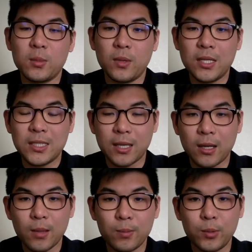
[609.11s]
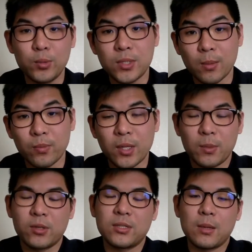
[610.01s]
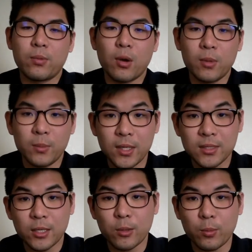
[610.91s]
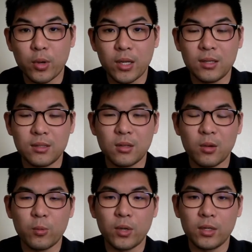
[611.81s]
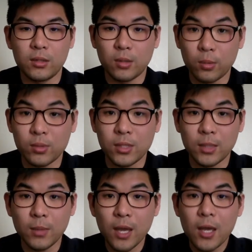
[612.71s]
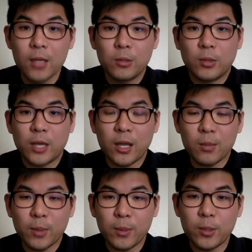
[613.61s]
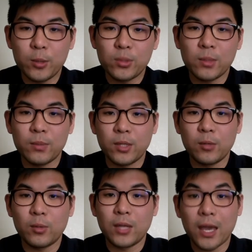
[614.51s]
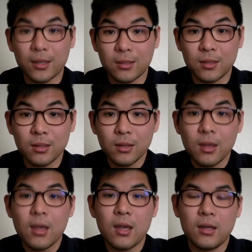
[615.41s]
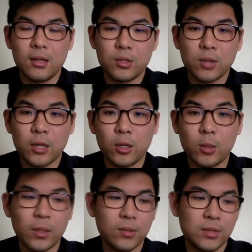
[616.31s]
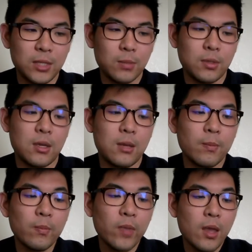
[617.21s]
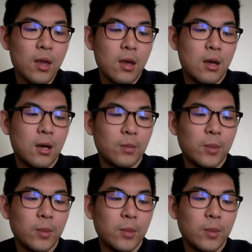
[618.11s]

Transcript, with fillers: minutes, get up, do something because that probably means that your brain is not ready to go to sleep. So get up, maybe do something relaxing, and then try to go back to sleep again. Um,